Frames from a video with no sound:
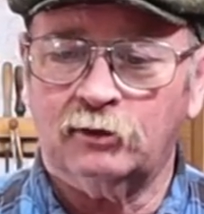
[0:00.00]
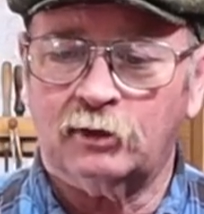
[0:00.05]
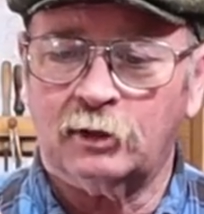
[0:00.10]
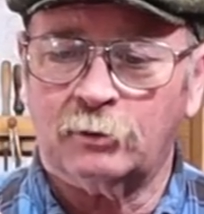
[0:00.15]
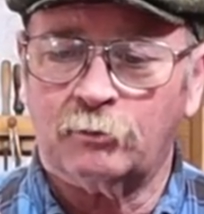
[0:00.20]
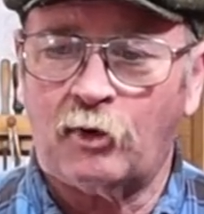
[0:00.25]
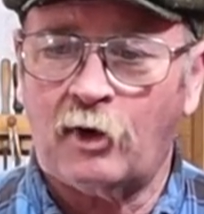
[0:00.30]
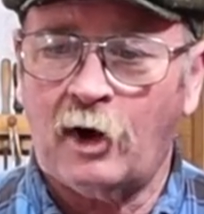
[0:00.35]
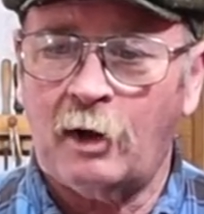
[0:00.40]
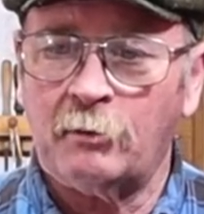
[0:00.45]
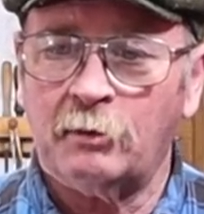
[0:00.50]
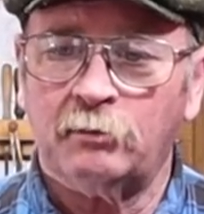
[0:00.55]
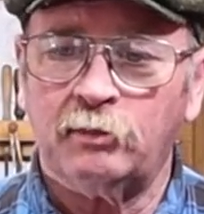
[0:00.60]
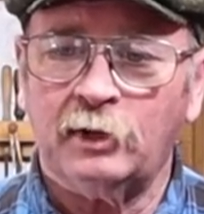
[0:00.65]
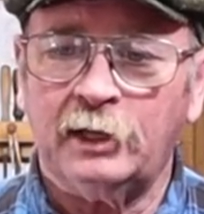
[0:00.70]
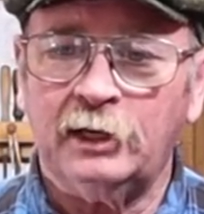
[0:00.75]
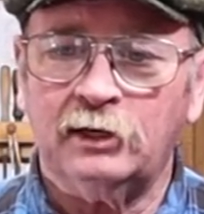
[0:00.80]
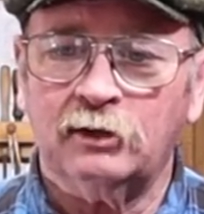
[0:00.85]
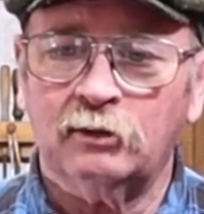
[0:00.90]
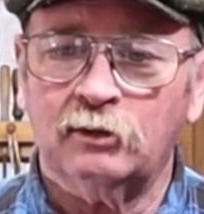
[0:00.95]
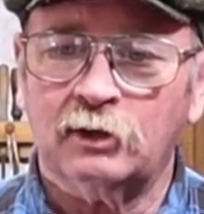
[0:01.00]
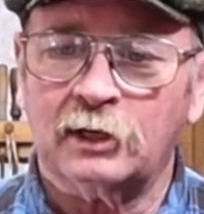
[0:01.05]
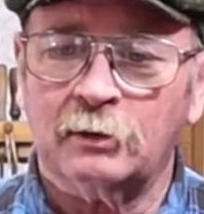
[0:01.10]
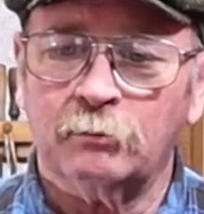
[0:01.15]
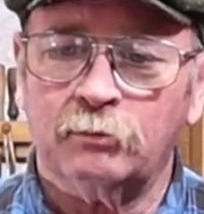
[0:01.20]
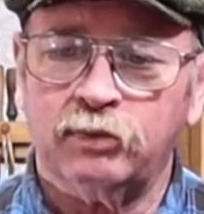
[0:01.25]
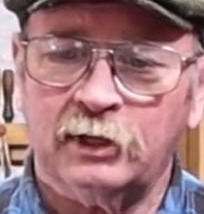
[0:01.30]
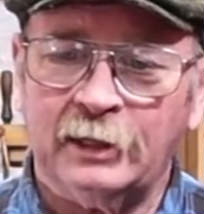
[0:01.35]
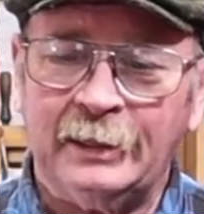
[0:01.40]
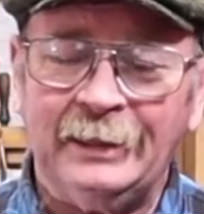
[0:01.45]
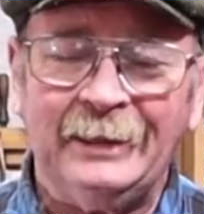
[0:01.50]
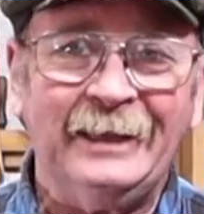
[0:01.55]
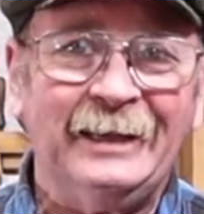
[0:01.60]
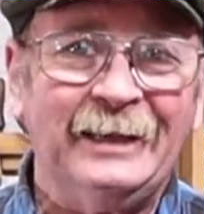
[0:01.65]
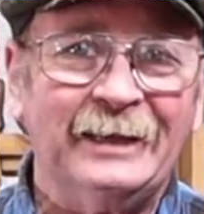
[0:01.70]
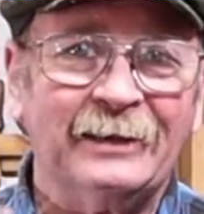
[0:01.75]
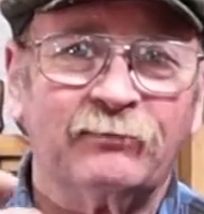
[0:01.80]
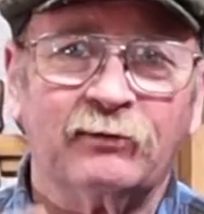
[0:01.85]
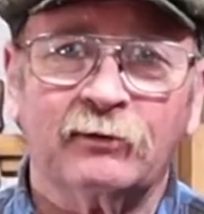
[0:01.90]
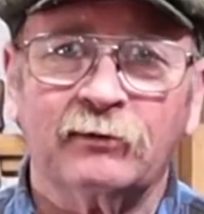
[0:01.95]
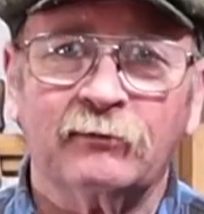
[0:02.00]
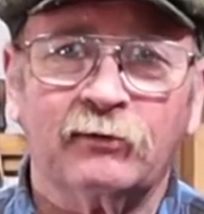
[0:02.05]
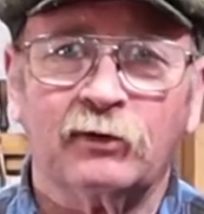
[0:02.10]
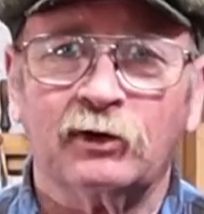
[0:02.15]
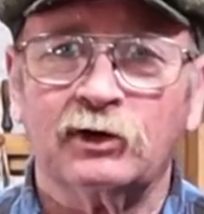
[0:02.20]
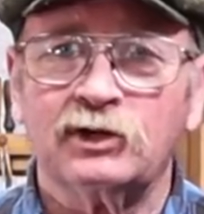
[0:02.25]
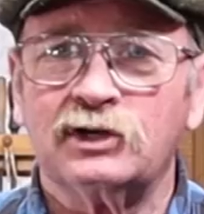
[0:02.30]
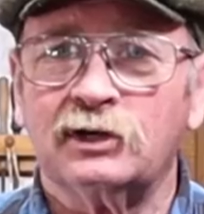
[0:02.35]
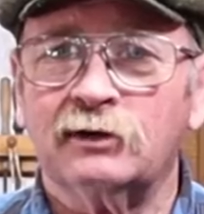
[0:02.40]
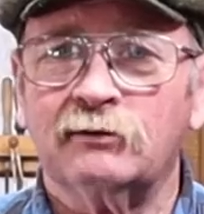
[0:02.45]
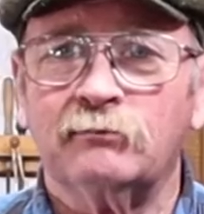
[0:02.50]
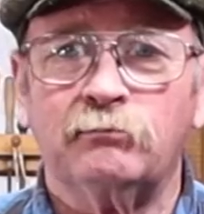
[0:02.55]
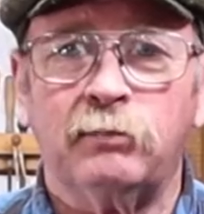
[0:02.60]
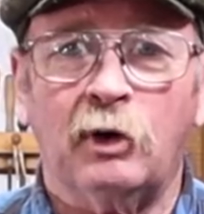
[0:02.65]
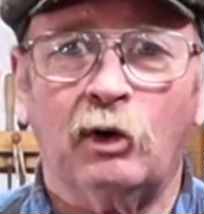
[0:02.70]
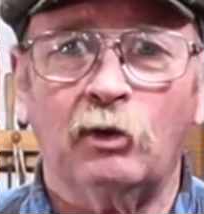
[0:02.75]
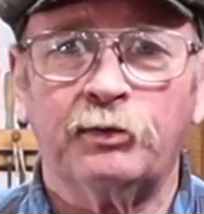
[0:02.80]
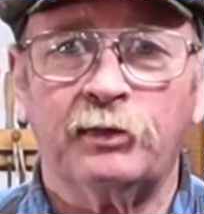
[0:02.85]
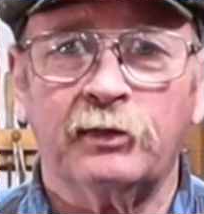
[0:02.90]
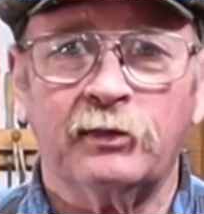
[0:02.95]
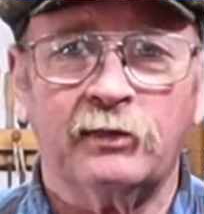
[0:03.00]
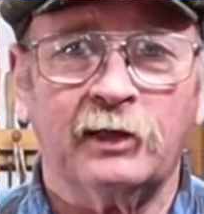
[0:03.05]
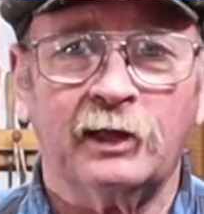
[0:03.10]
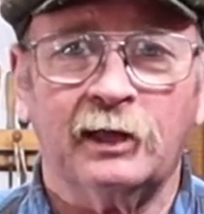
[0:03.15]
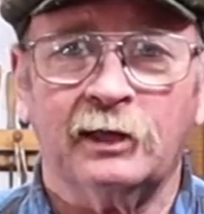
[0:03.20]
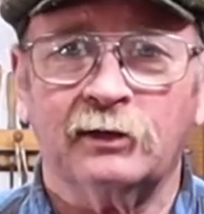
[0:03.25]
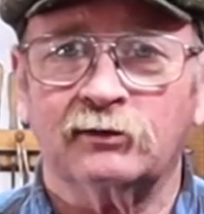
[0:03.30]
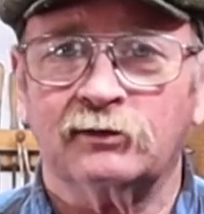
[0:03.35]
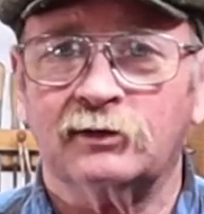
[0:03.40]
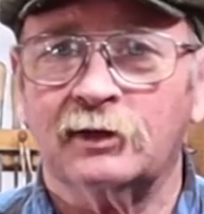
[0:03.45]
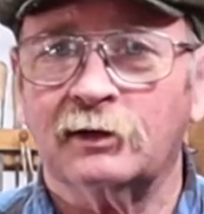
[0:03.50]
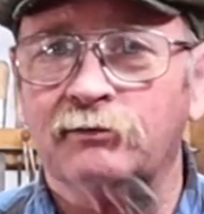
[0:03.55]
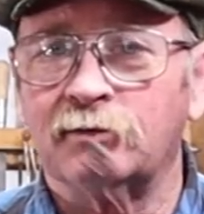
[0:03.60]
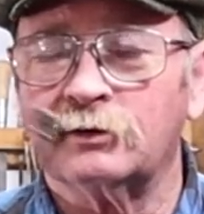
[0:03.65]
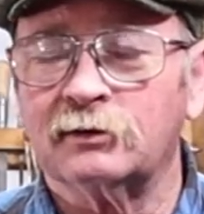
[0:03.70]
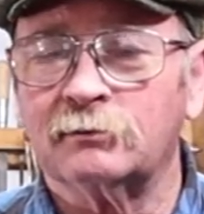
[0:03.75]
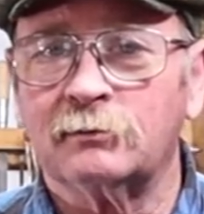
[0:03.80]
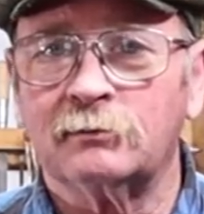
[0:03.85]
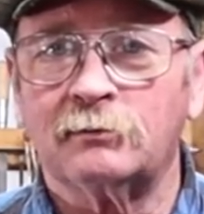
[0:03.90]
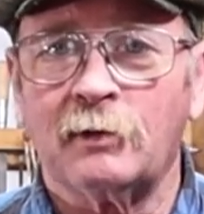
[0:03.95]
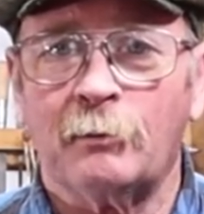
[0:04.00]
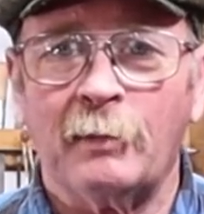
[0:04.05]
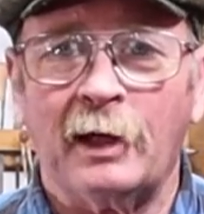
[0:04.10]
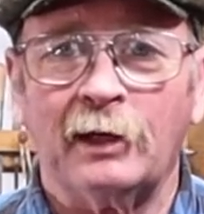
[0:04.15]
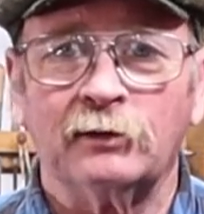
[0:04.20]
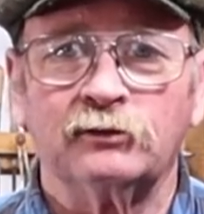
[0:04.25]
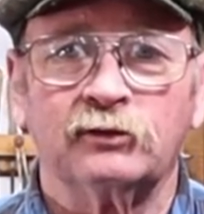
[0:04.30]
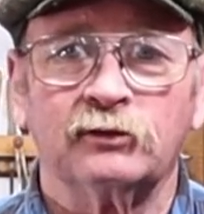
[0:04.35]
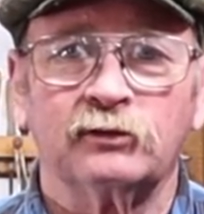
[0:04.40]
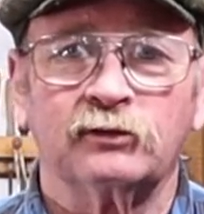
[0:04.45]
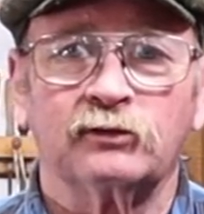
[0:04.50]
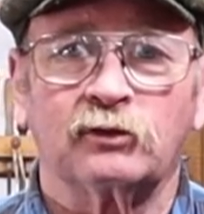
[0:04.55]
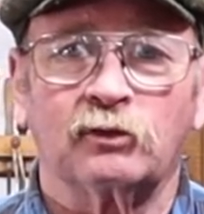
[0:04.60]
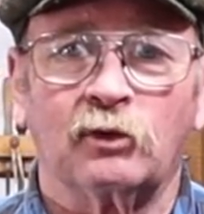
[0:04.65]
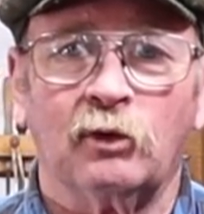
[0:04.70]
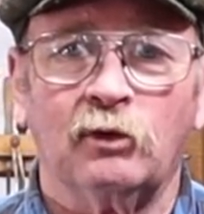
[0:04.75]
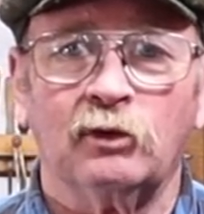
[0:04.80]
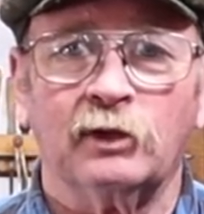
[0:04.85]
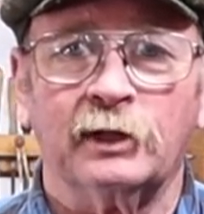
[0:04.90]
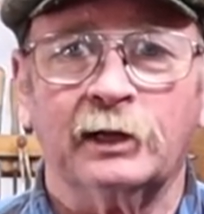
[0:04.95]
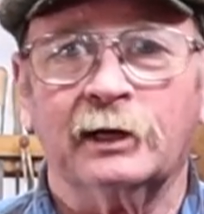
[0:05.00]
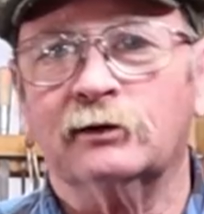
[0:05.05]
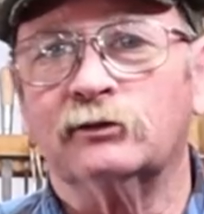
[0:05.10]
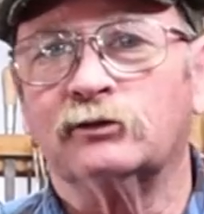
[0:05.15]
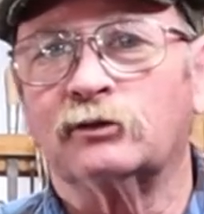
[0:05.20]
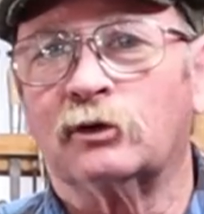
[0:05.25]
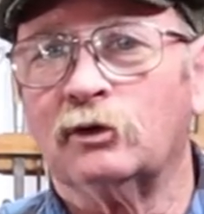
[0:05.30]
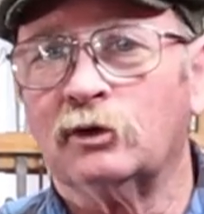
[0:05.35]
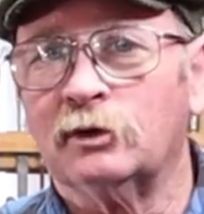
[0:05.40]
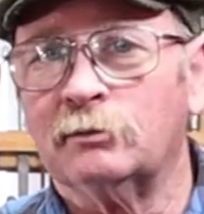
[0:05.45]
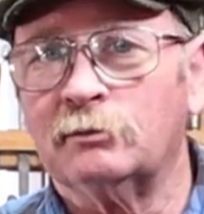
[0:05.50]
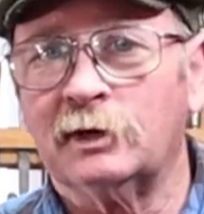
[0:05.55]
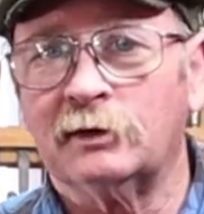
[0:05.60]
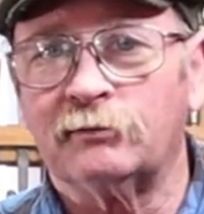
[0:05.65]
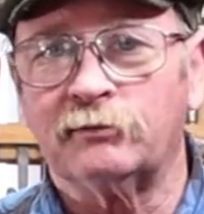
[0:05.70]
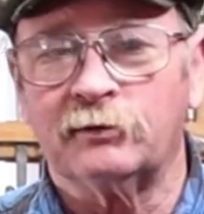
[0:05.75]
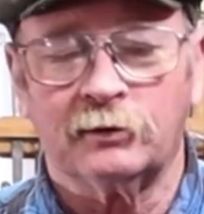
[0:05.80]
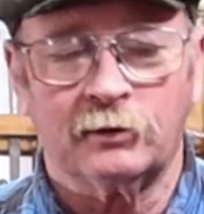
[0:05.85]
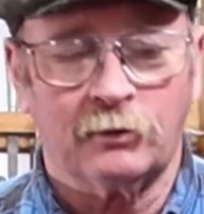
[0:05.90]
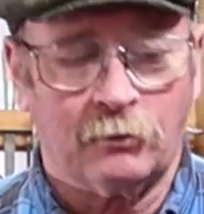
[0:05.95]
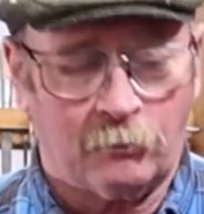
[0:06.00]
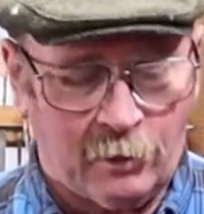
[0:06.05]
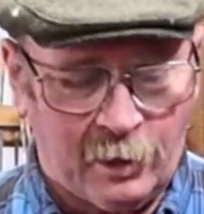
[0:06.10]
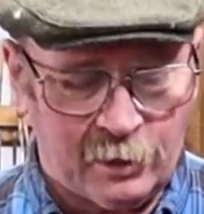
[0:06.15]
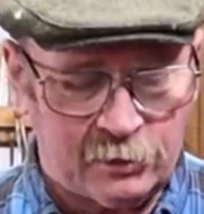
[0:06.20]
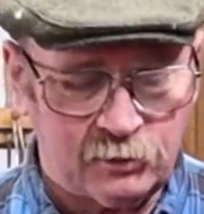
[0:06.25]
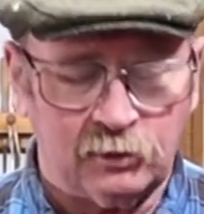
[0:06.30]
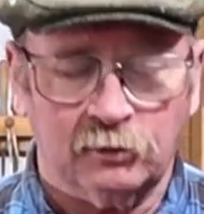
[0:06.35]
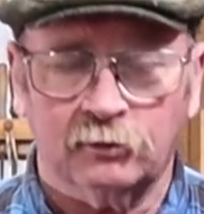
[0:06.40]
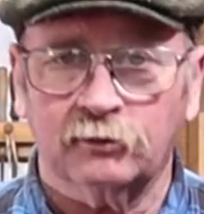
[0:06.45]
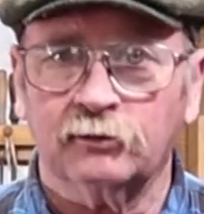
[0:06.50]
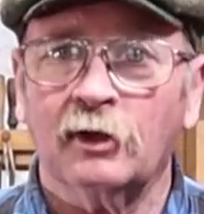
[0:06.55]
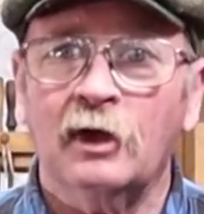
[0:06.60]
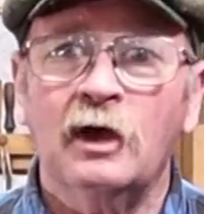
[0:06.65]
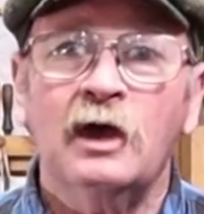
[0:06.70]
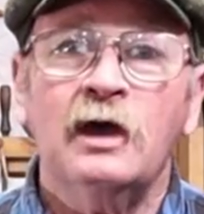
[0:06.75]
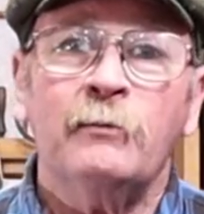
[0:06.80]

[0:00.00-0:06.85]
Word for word: You could probably do a completely different version of both of these, different amounts of scrolling, scroll them different directions,